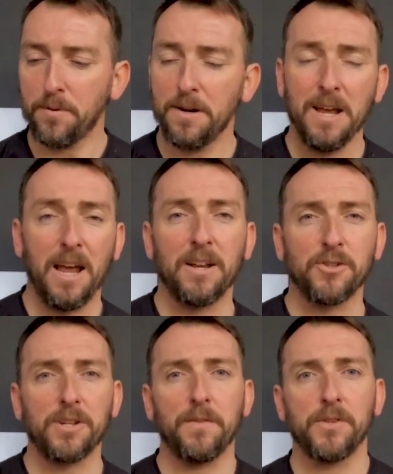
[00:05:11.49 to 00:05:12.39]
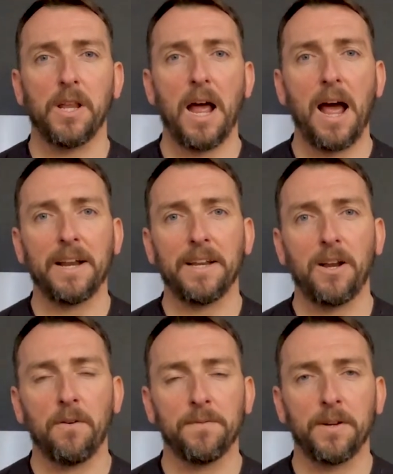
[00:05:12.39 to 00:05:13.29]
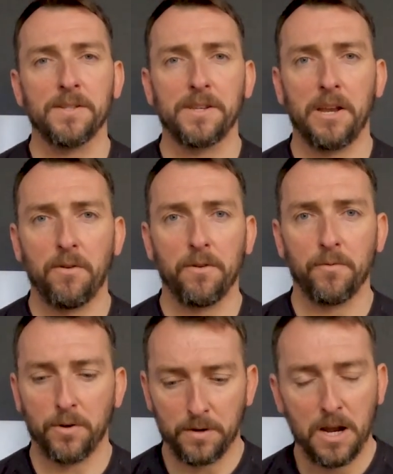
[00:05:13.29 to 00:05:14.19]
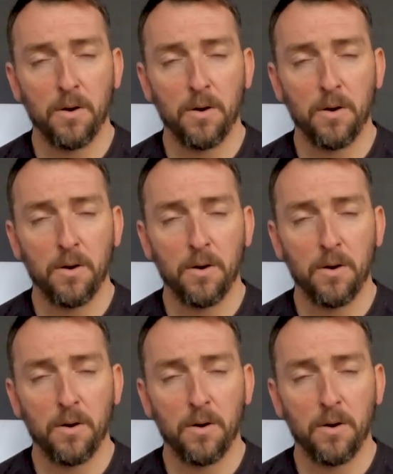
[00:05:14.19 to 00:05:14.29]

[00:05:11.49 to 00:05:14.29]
but it just gives you that added confidence that you're en route.